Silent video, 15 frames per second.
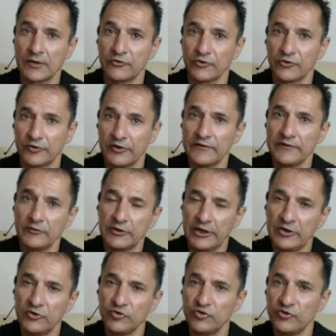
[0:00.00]
So there's a
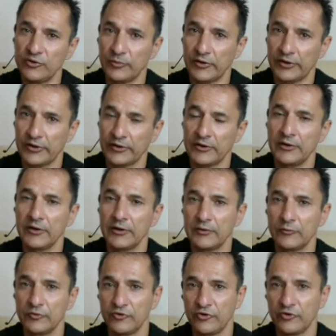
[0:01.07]
relationship there
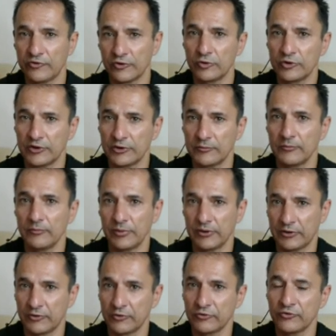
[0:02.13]
which is long-term,
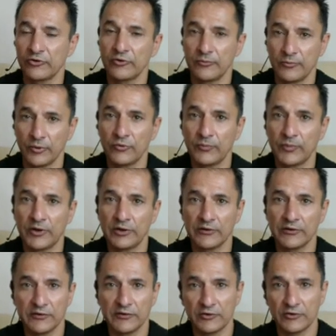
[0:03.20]
because both
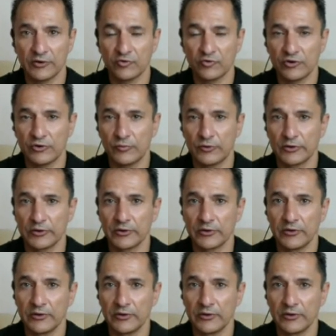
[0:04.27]
parties need to actually work.